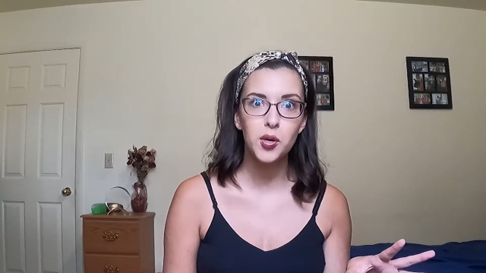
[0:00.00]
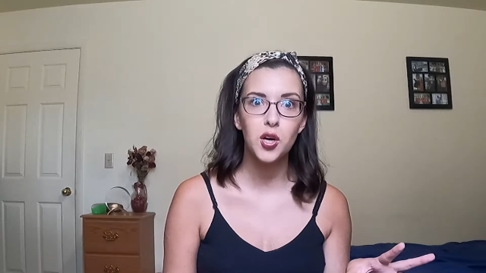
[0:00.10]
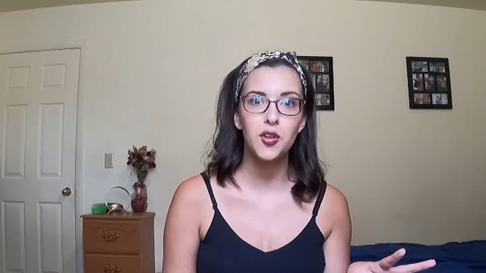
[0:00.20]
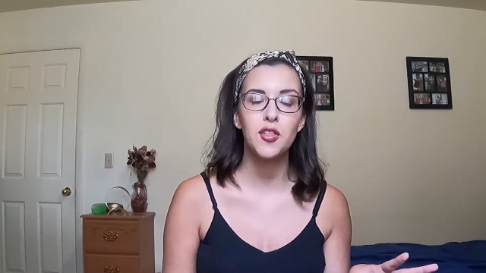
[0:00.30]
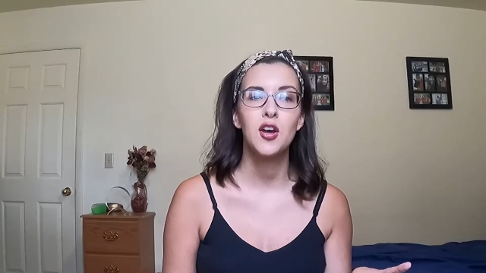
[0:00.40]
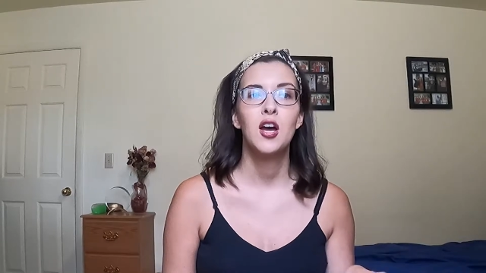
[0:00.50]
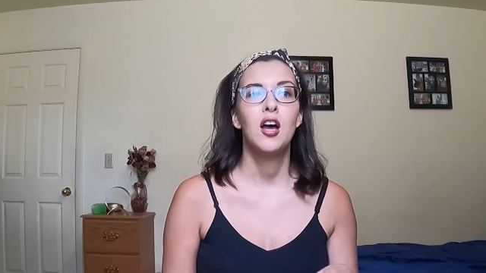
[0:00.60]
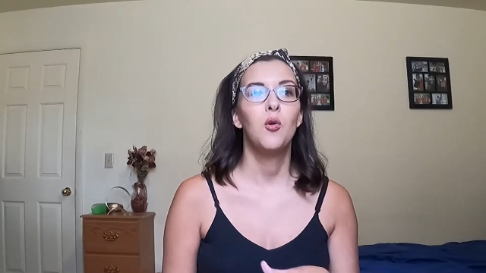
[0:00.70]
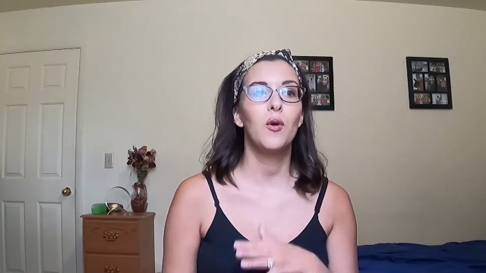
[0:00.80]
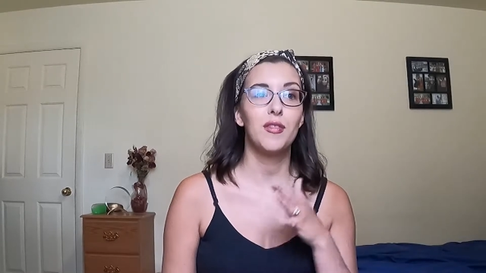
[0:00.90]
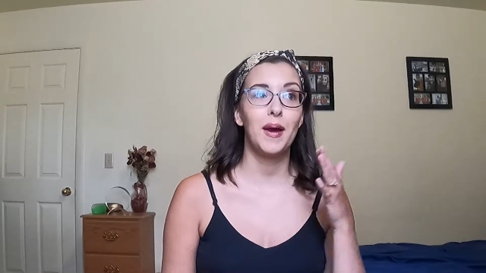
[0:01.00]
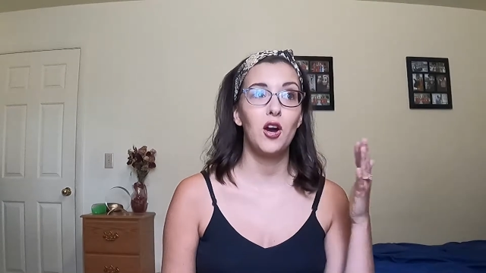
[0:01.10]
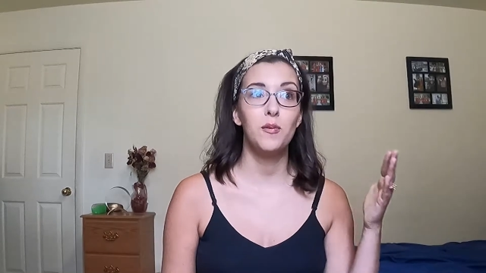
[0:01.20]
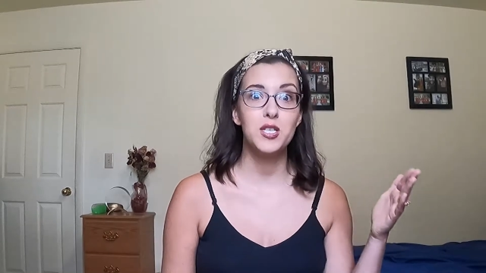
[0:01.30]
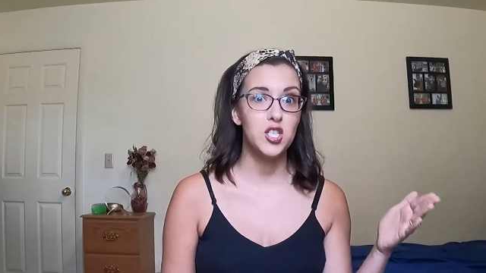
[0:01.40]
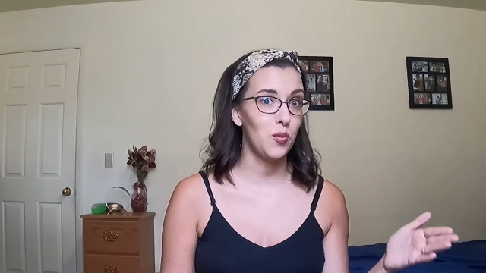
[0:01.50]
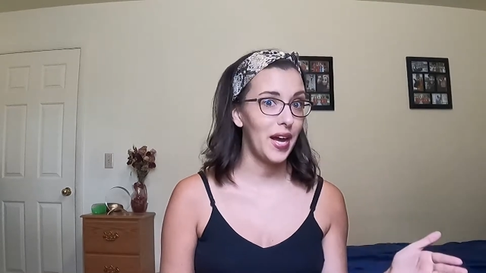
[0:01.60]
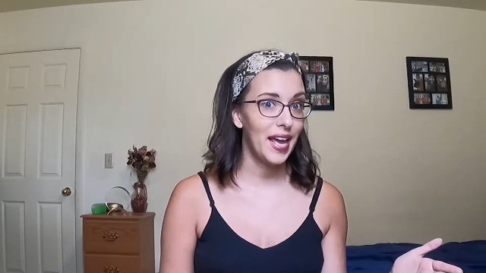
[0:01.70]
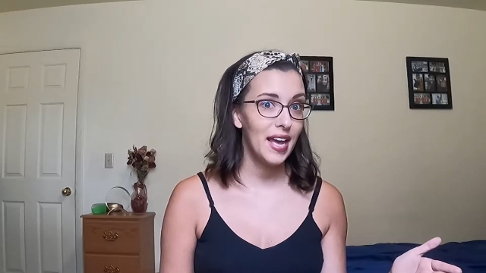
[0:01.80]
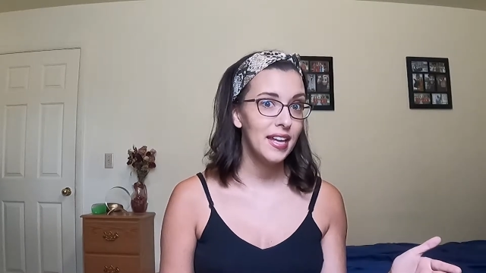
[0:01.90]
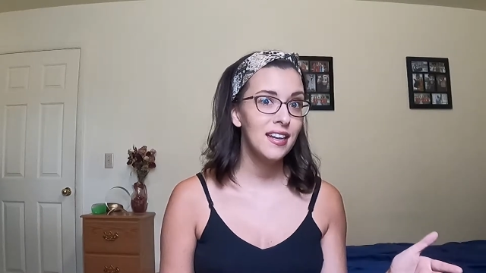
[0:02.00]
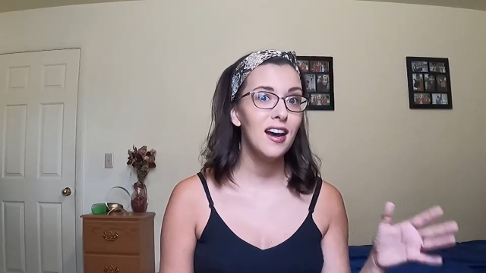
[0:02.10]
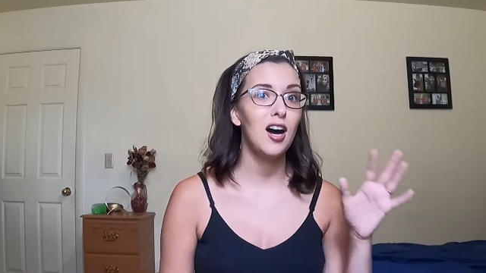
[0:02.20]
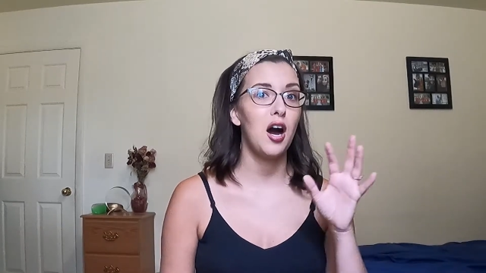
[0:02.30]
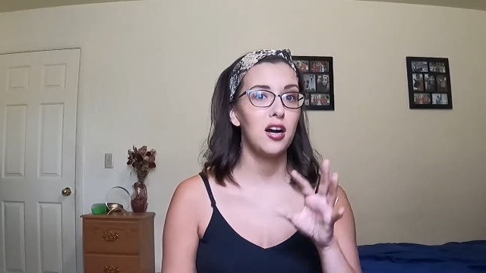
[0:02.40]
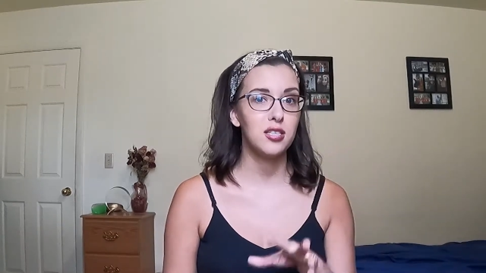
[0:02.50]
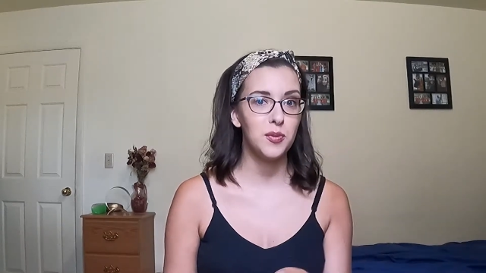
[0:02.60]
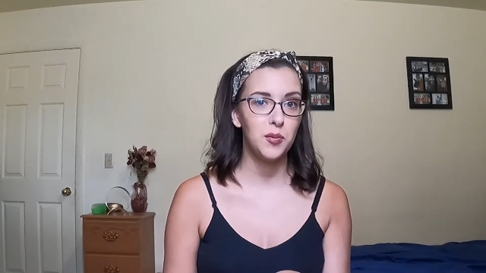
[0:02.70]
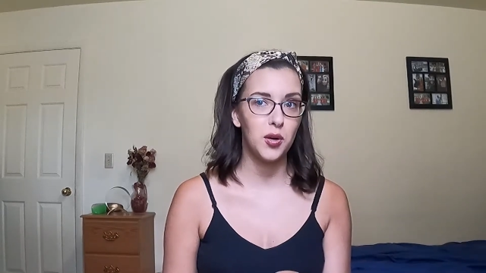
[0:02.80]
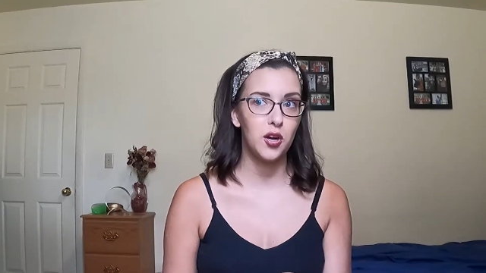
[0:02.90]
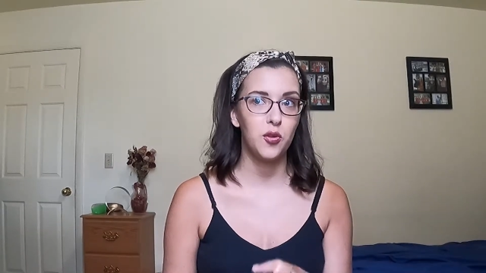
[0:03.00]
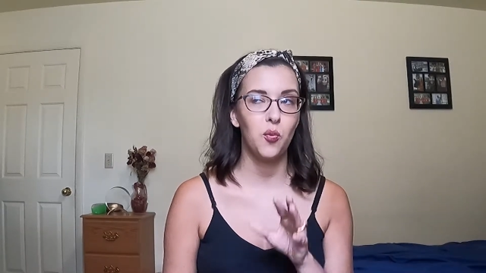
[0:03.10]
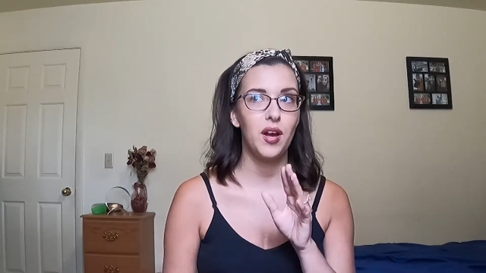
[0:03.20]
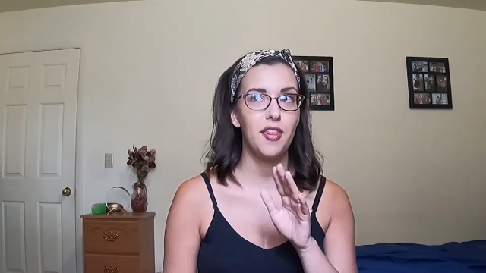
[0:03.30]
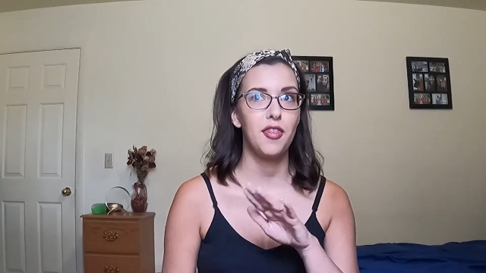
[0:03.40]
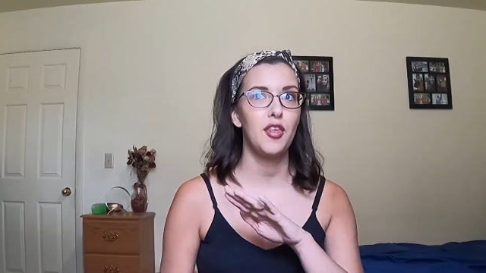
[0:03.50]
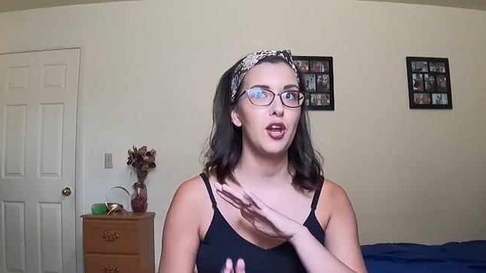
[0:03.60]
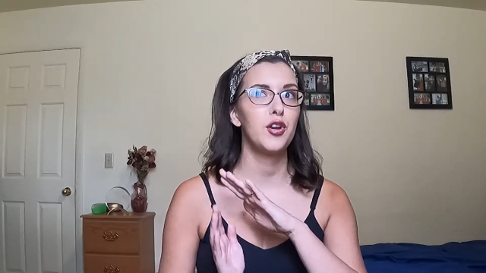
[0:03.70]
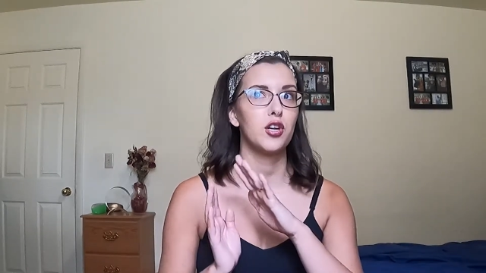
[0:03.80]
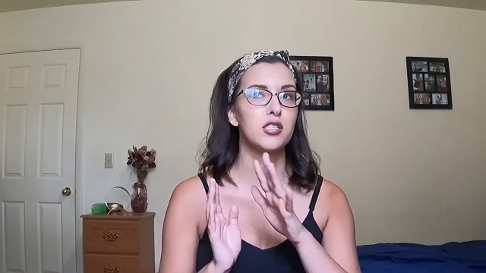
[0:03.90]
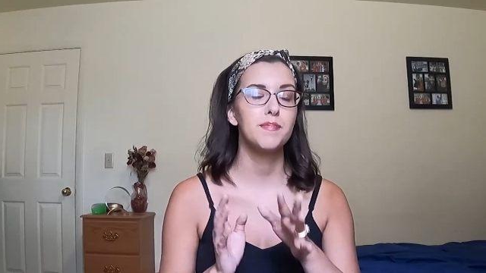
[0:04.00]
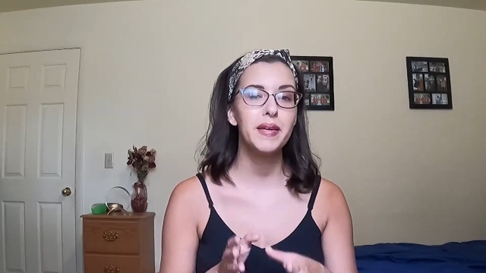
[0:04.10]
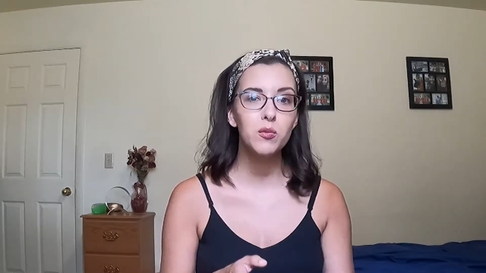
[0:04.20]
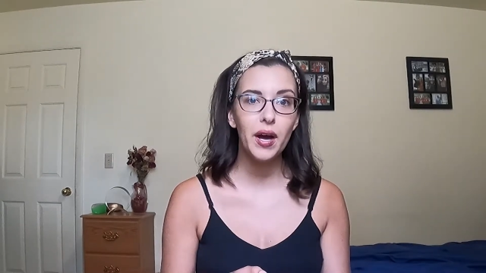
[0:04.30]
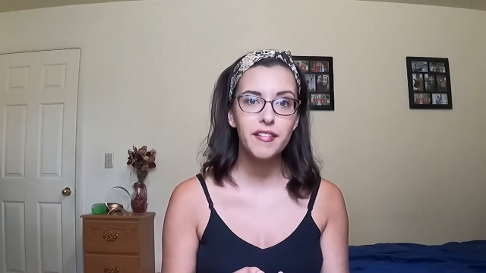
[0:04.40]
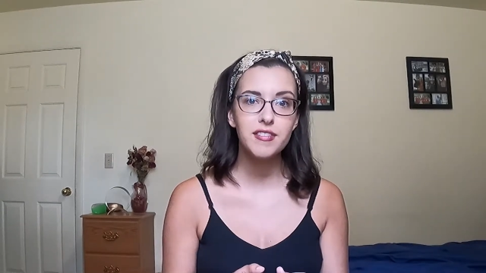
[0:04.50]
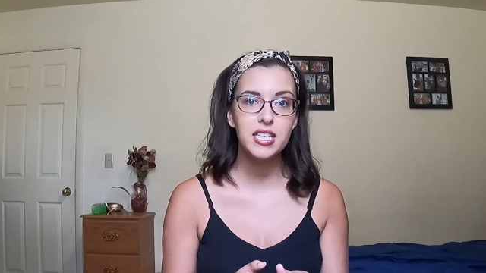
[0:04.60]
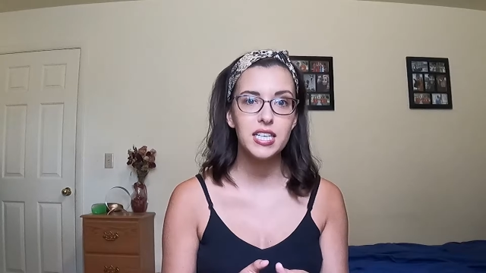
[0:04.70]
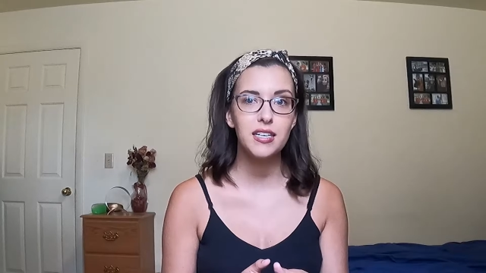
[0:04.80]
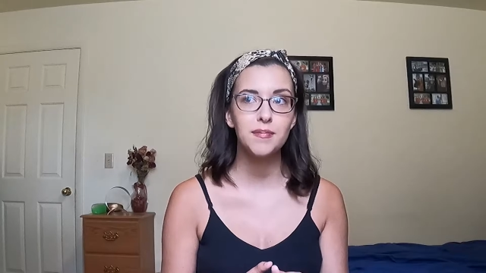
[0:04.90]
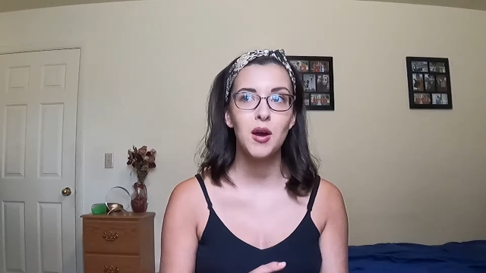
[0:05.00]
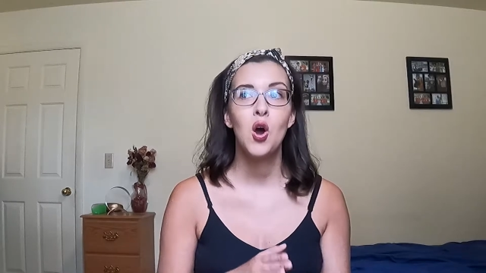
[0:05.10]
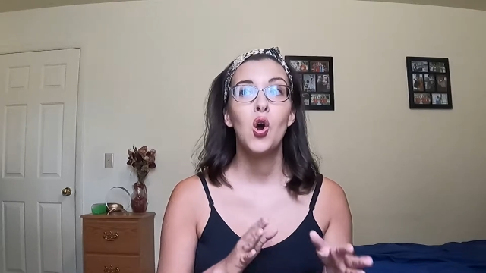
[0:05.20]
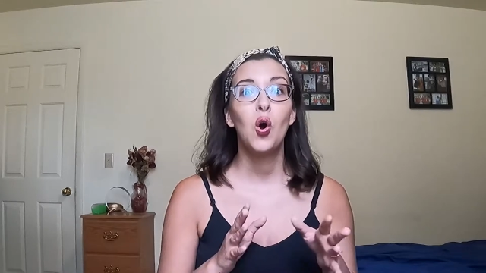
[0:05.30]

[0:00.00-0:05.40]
birth with my OBGYN, a hospital birth with a nurse midwife team,